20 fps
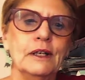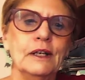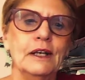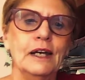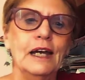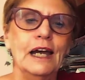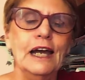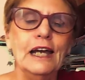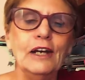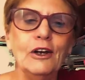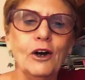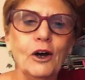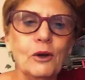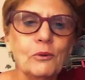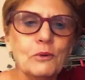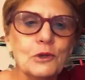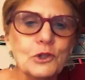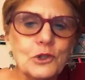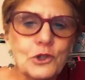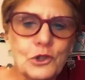And I
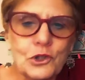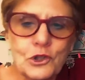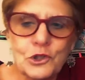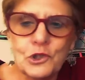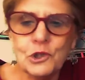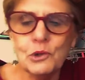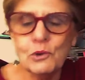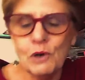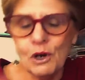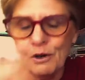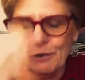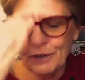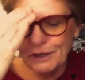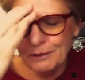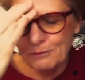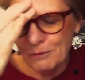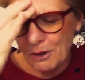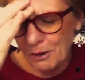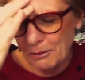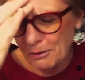would stew over it
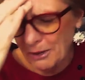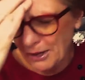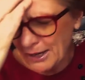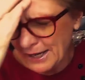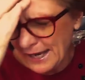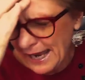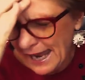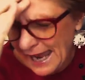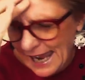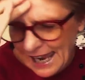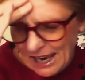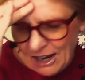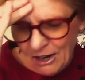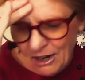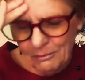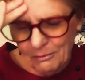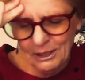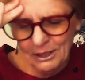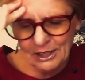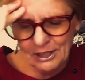in my mind. How
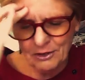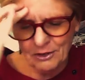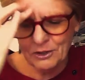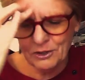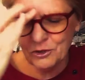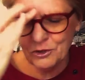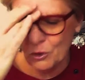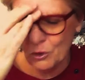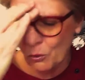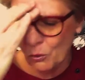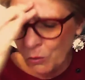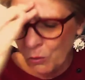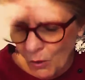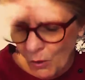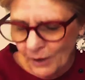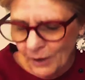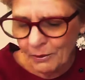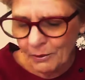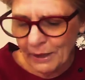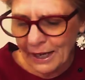am I going to do it?
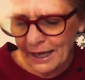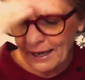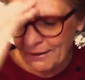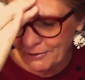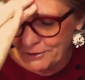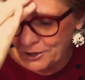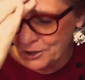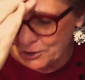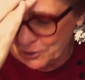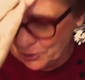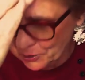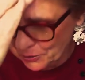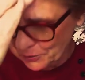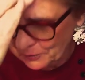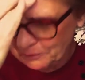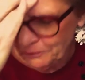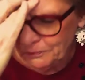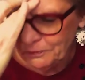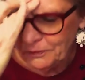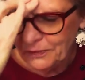What do I have to do?
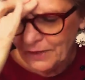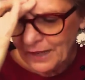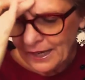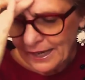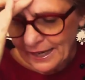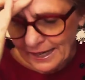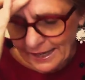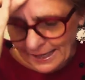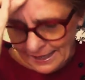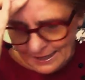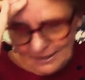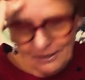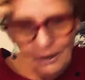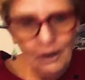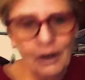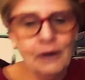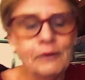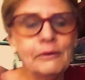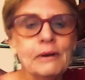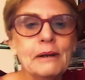And
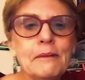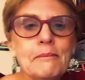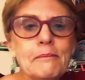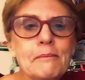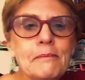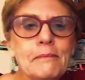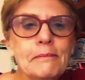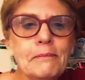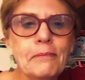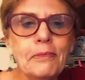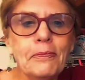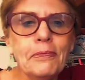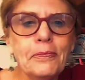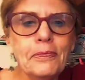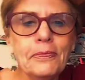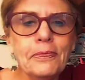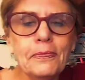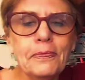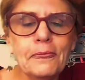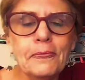I
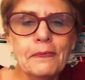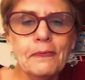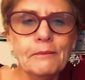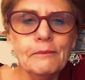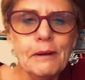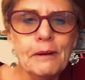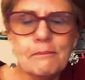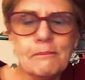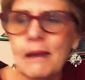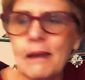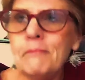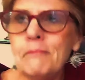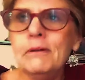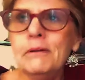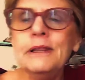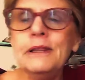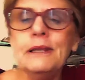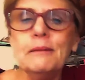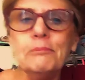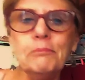
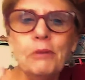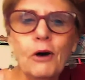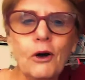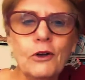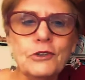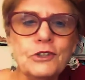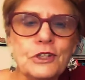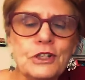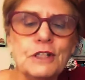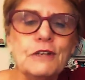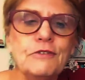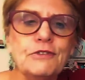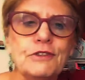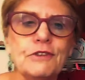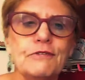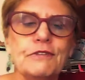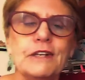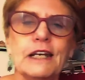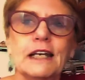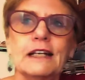remembered the positives
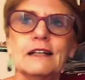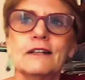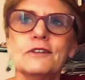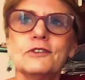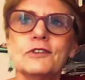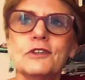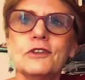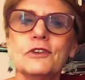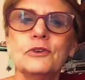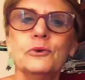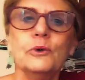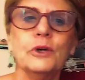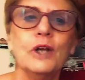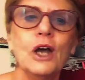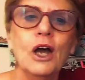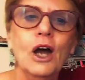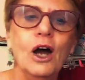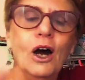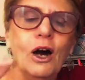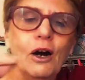of Nicholas and thought,
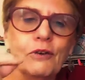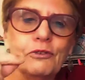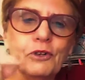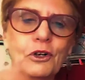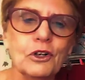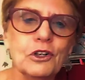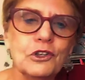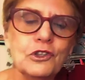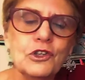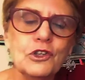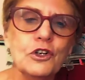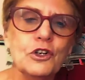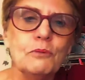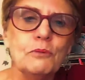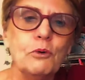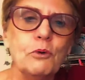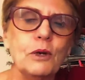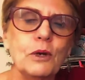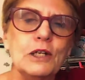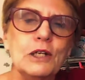I've got to turn a
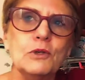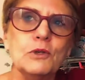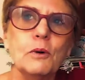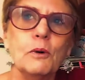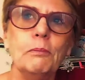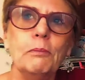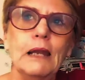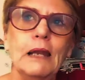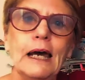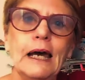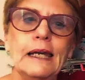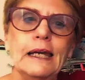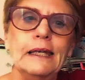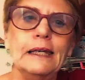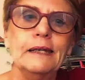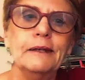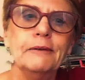book into a play.